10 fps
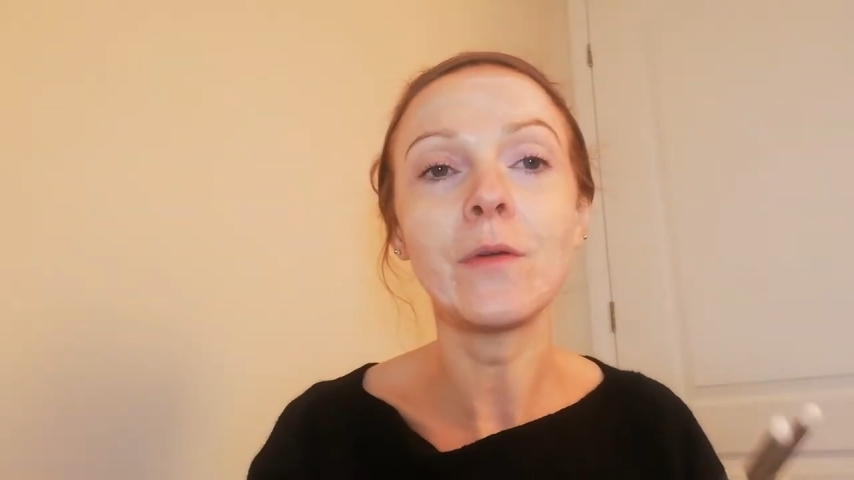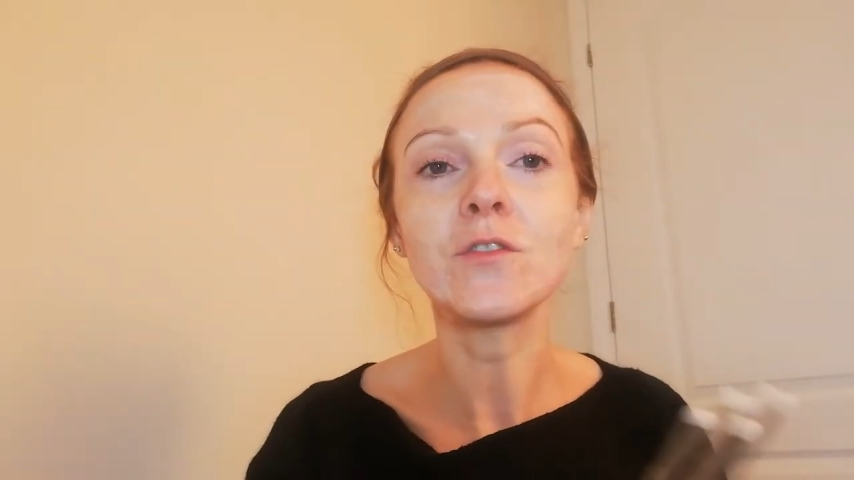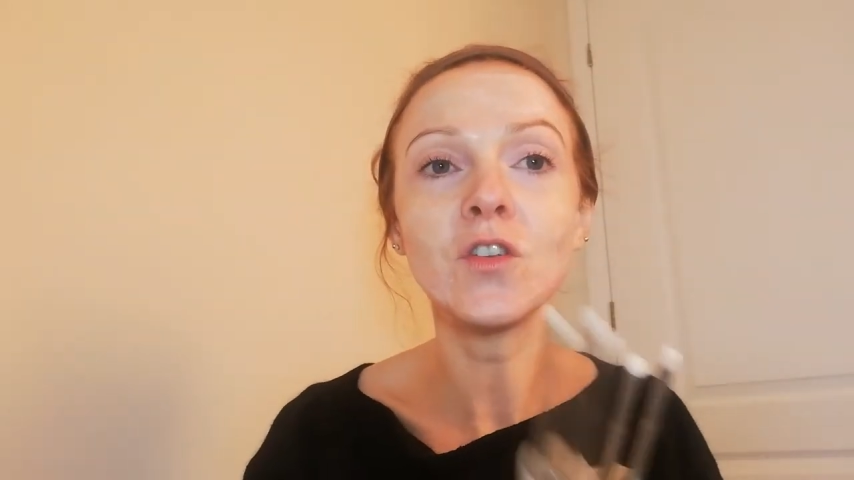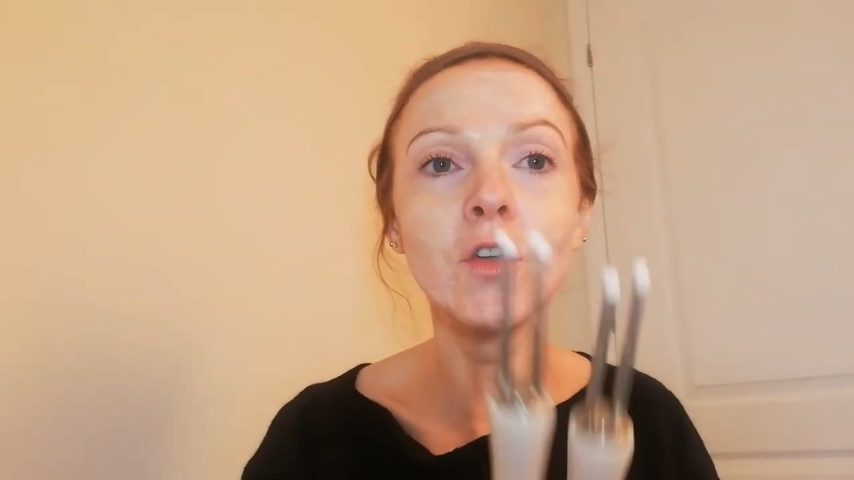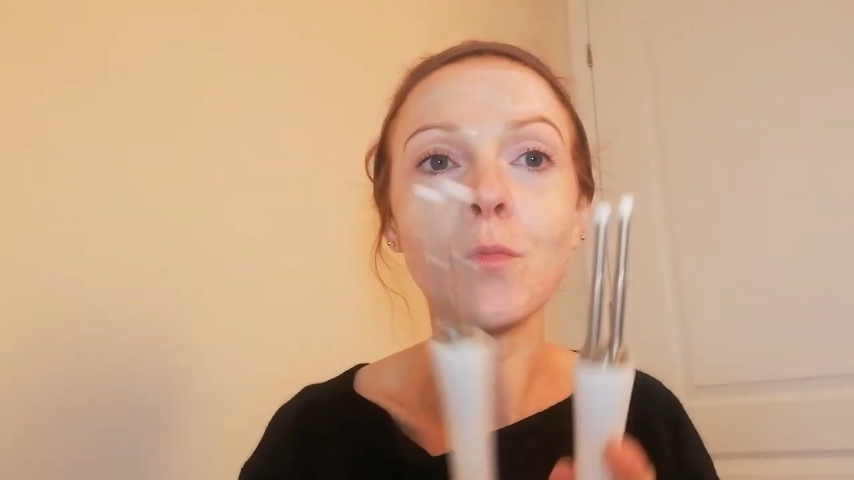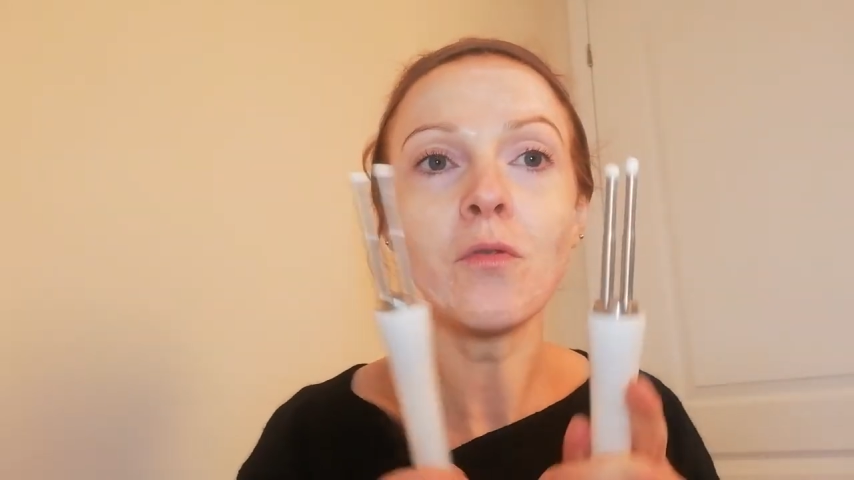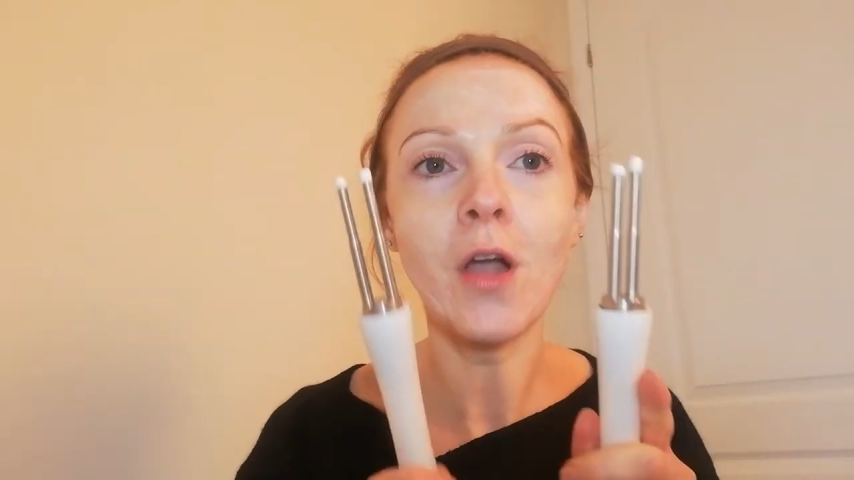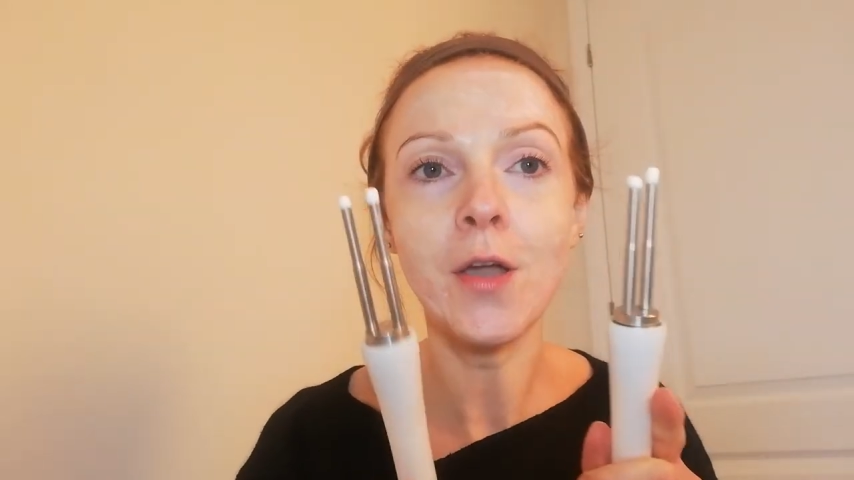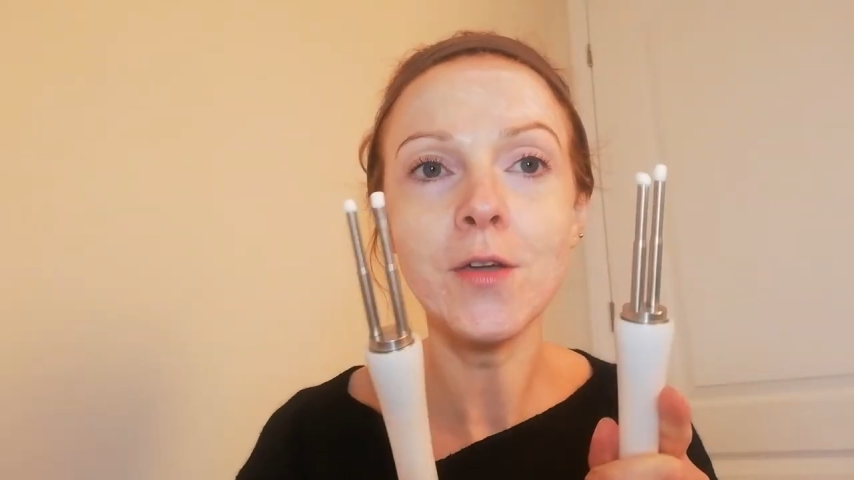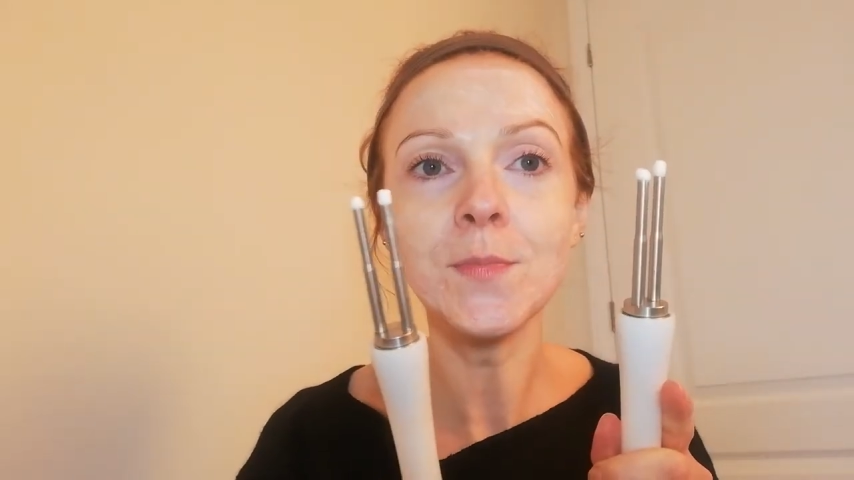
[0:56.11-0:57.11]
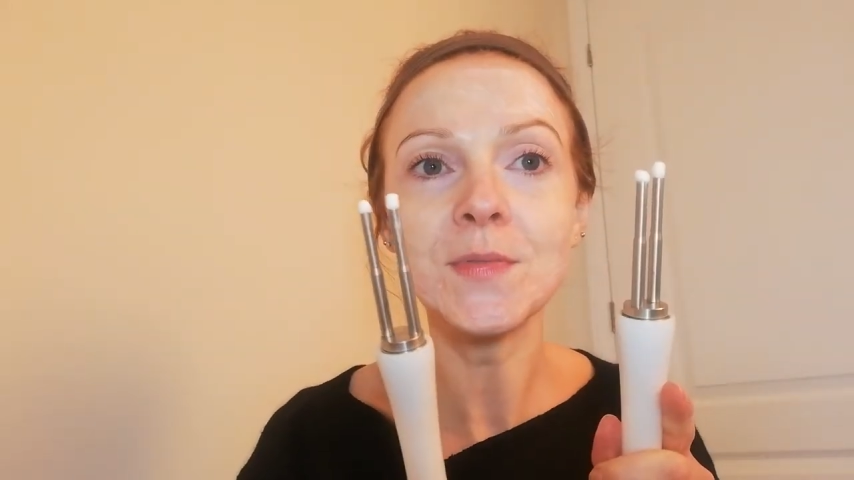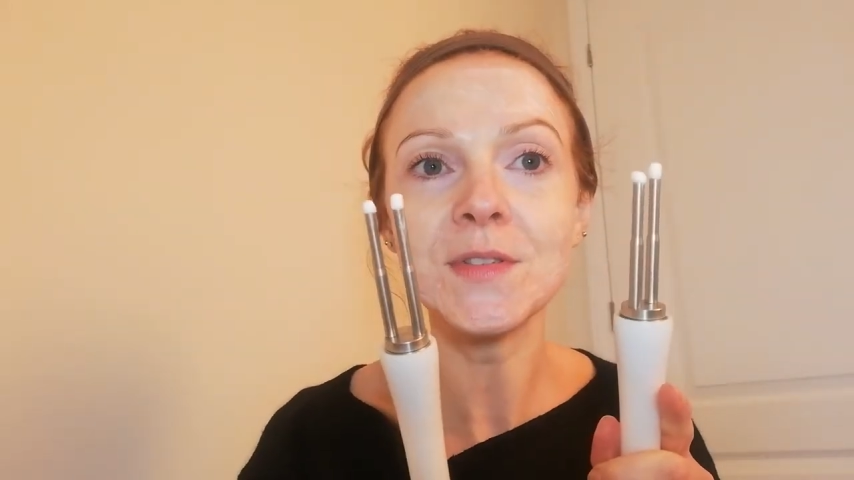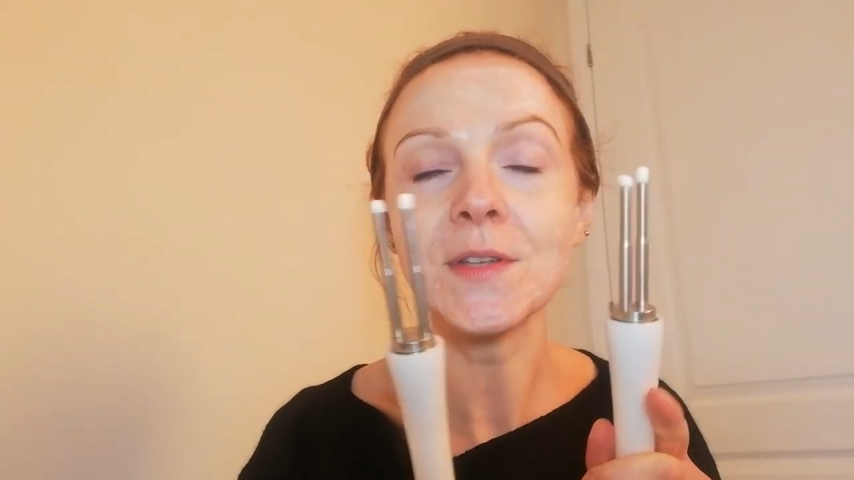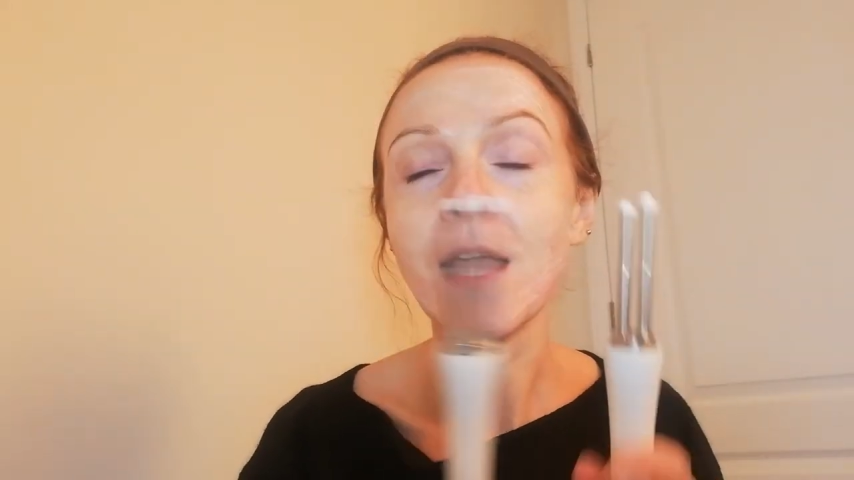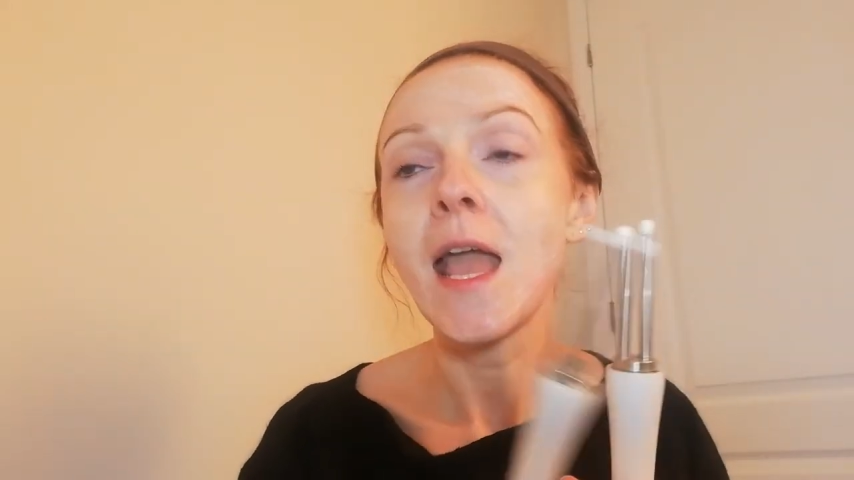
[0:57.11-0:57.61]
with two probes